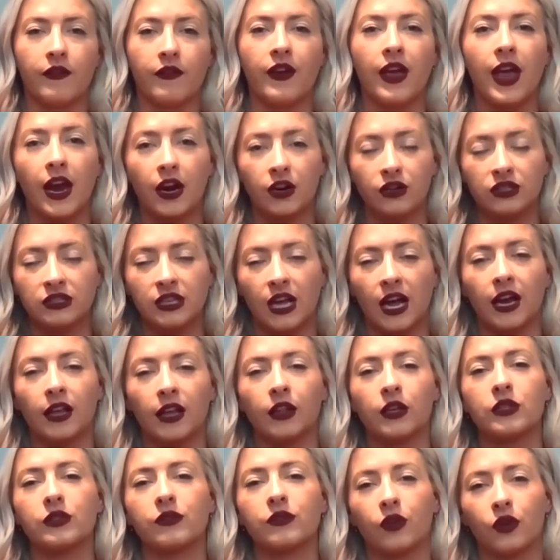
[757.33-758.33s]

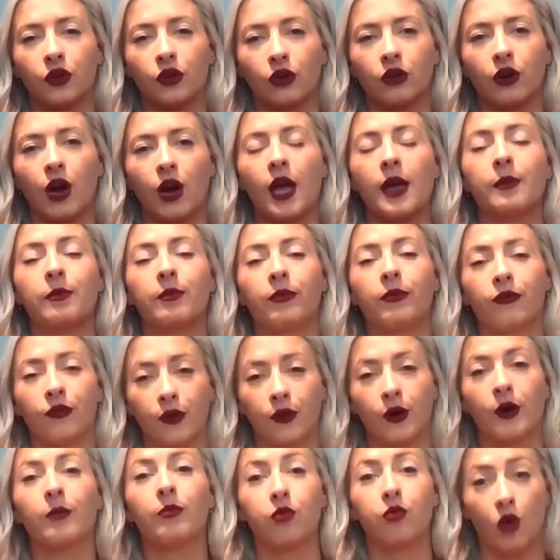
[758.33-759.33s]
hairstylist for
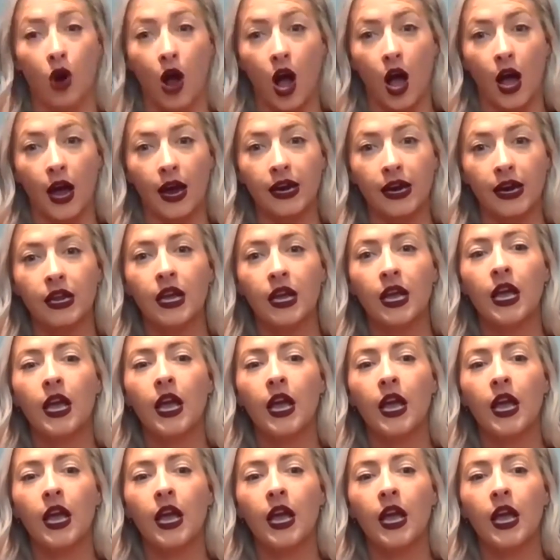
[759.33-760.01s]
a bride.